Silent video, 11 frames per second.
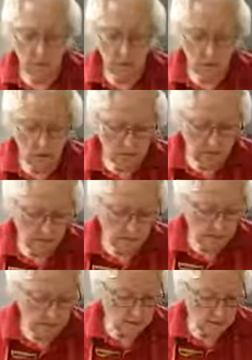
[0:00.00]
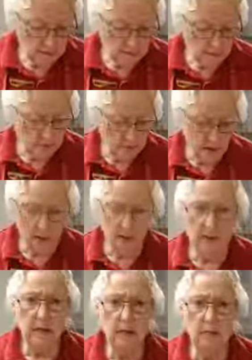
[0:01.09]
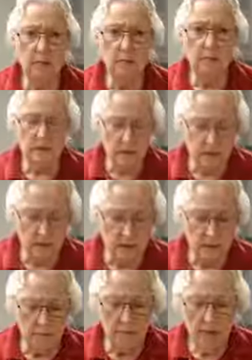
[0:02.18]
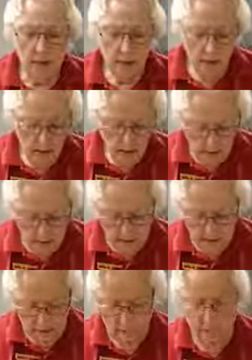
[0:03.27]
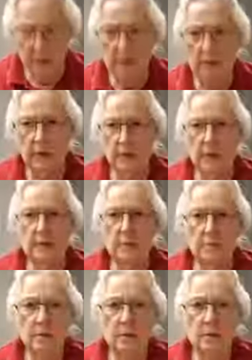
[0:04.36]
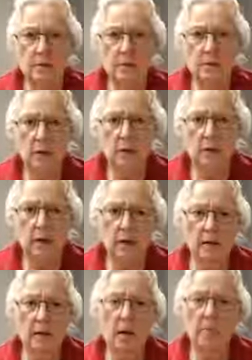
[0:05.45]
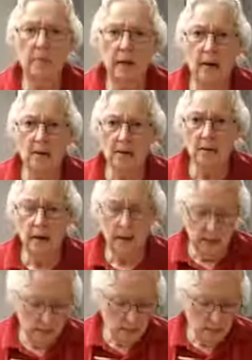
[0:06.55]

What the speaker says: So if you're having guests for the holiday, you mix this up. And it's better that it's mixed, you know, like a couple hours ahead of